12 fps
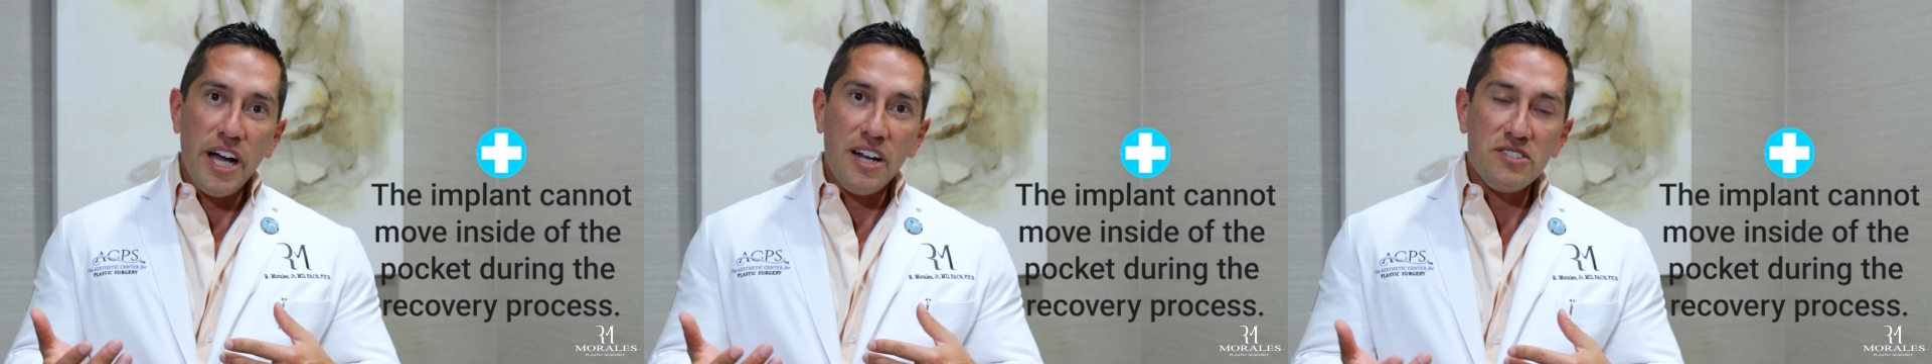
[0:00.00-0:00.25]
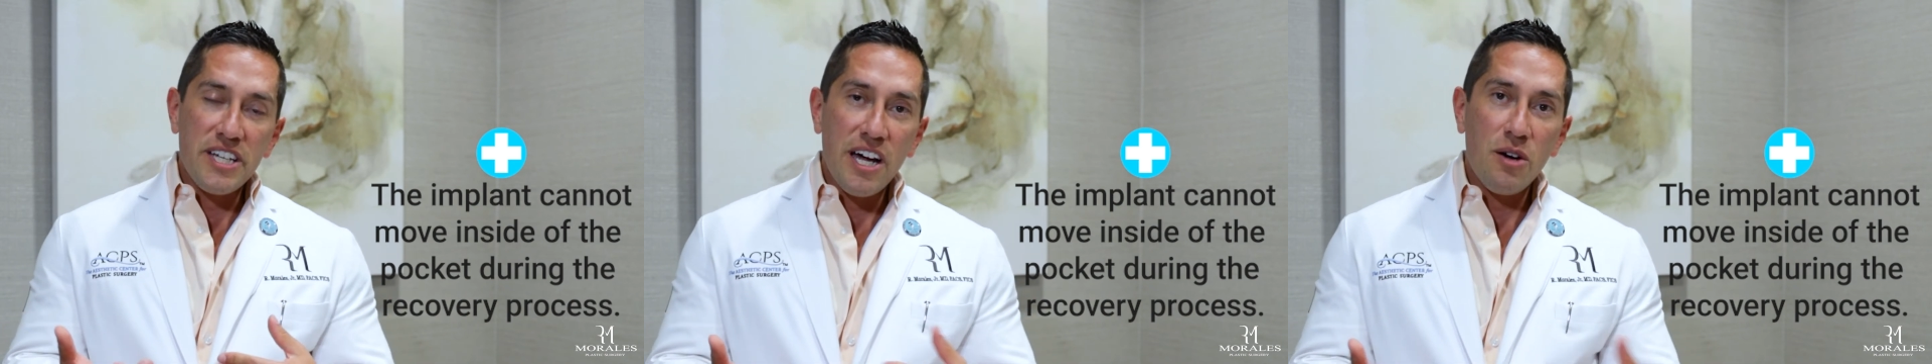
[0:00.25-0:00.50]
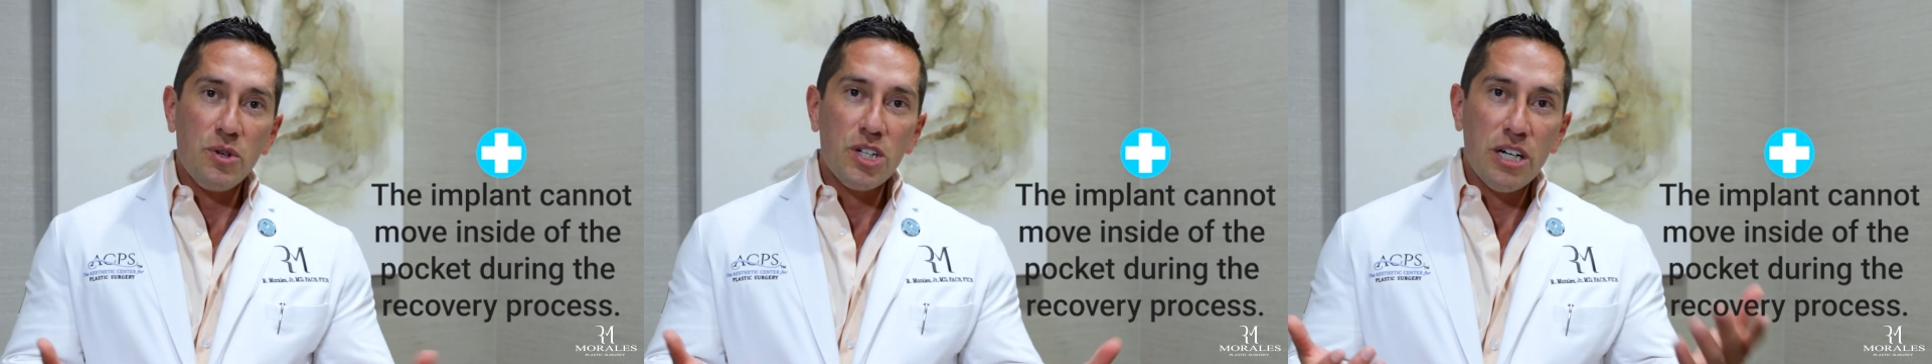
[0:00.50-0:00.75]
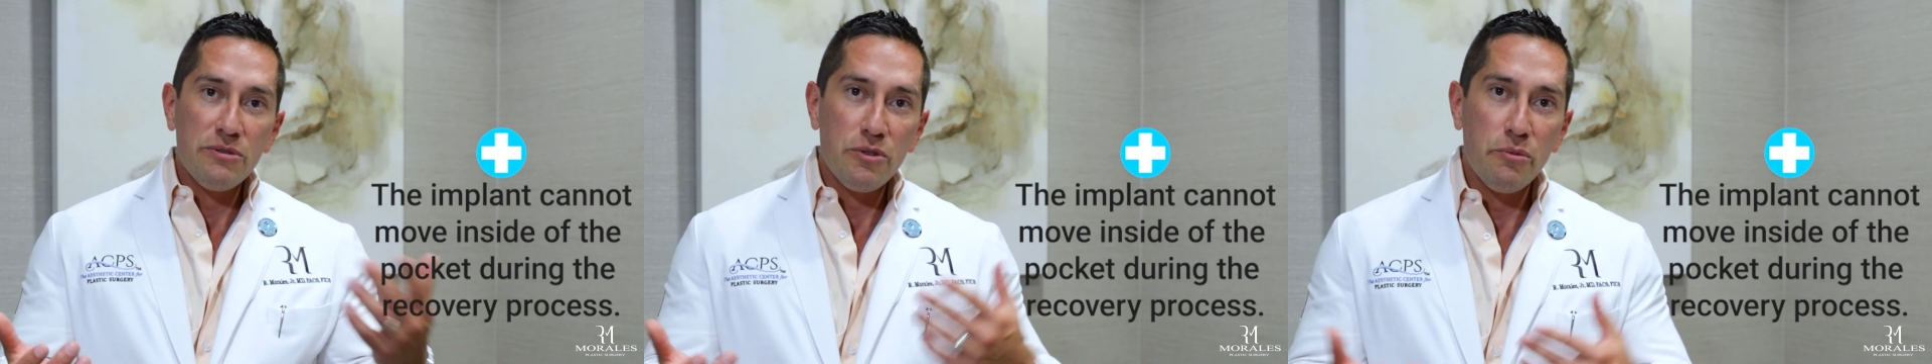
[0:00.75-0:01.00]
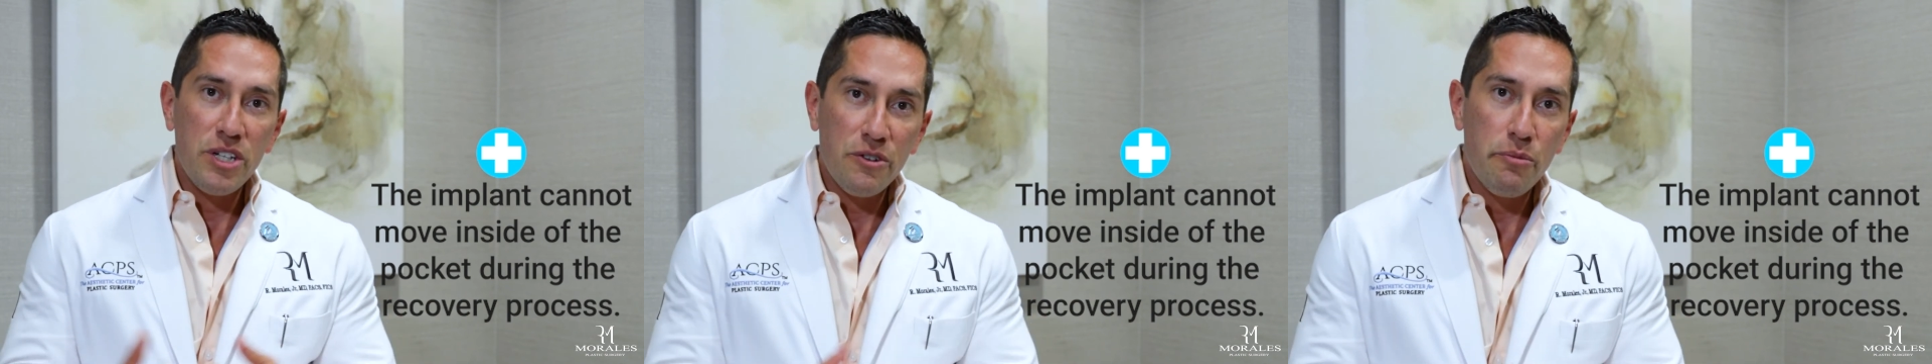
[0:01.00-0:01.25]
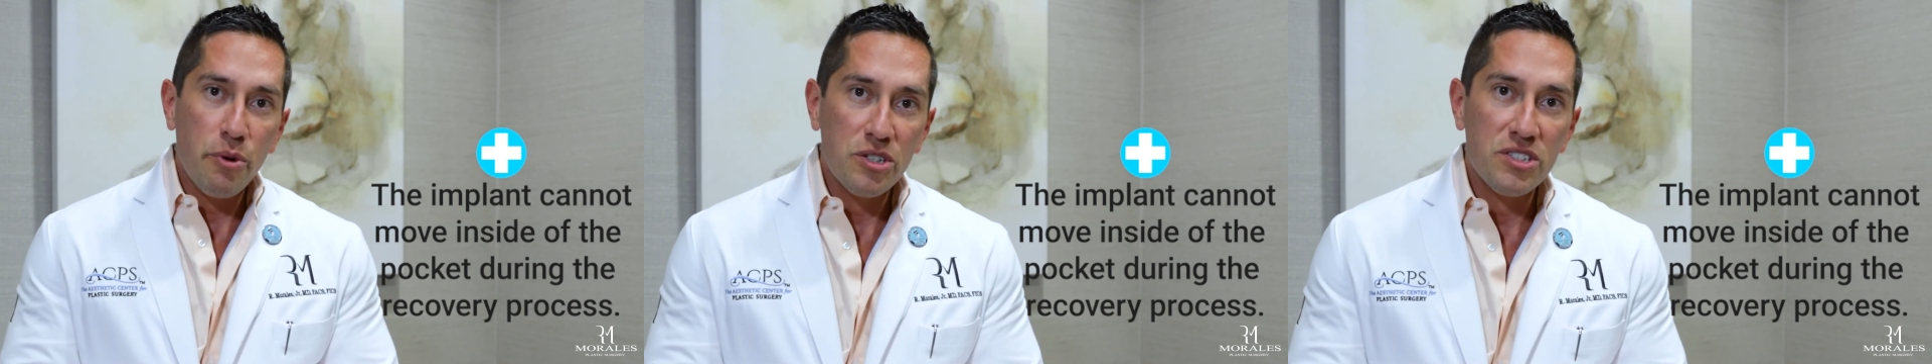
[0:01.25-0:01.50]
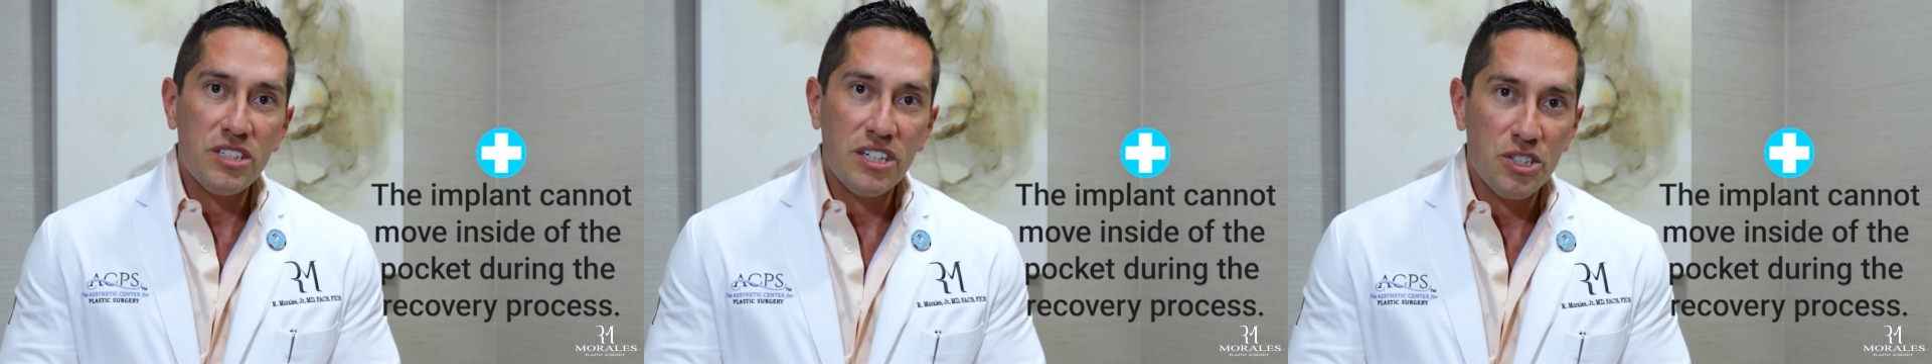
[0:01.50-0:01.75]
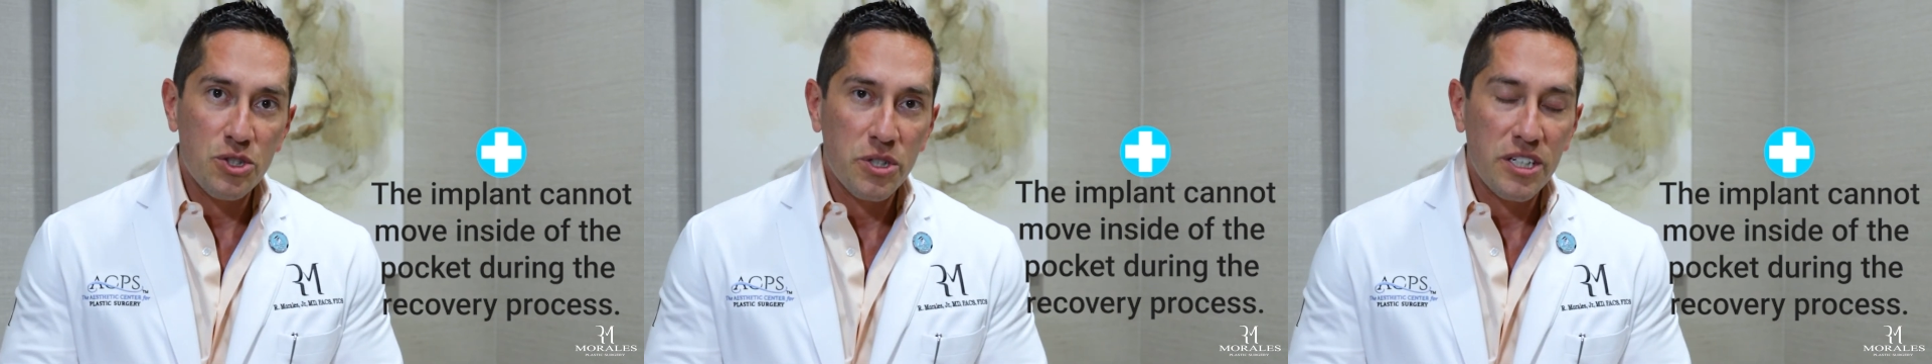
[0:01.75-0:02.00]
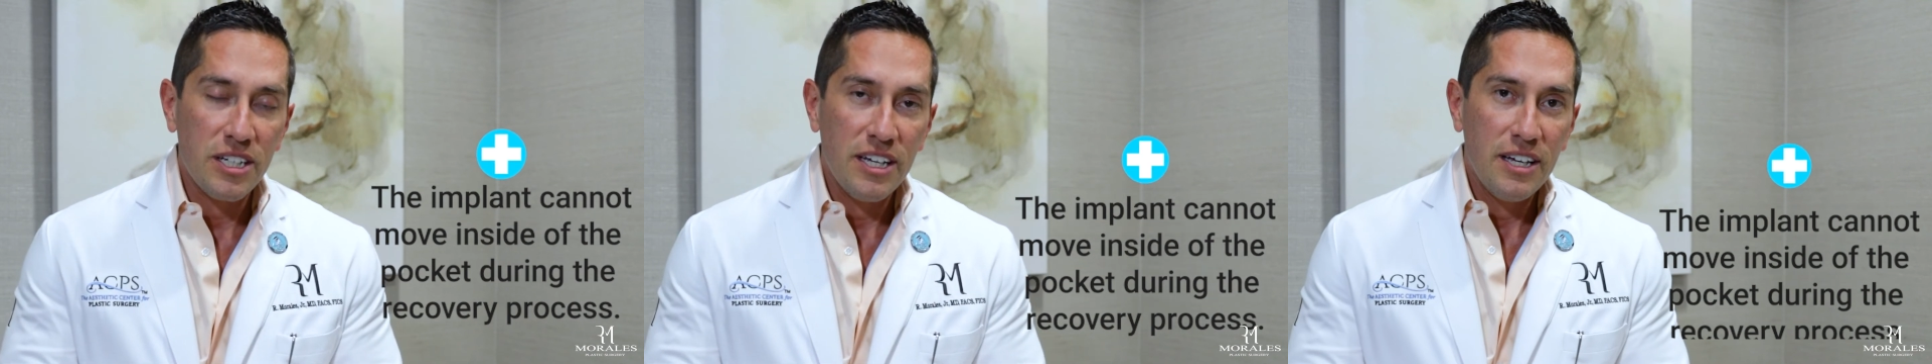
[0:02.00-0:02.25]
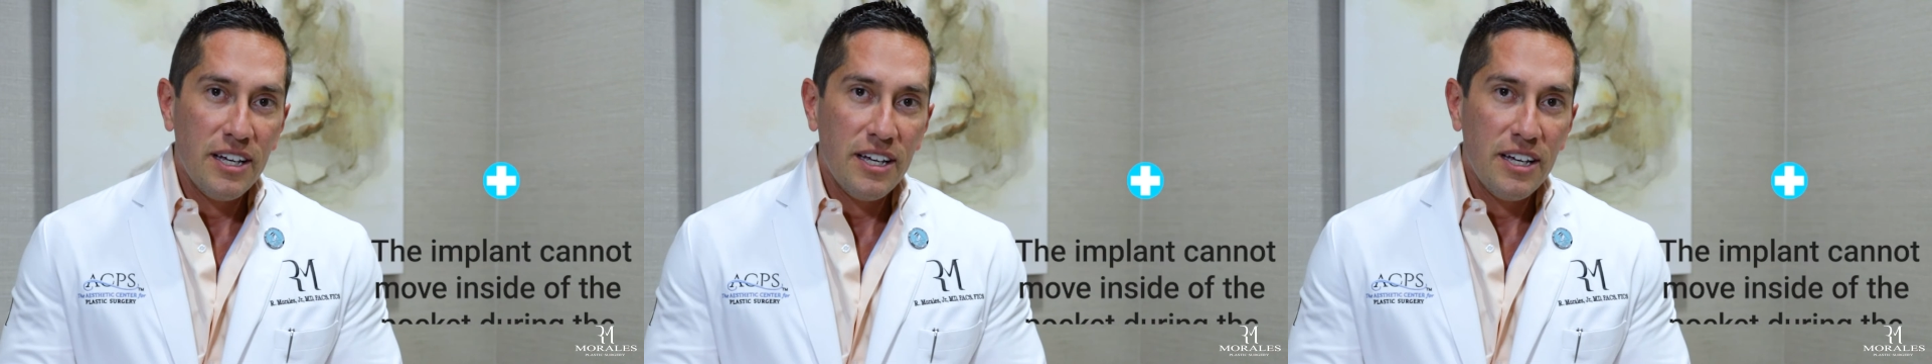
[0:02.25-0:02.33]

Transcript: out of town or coming from different parts of the country,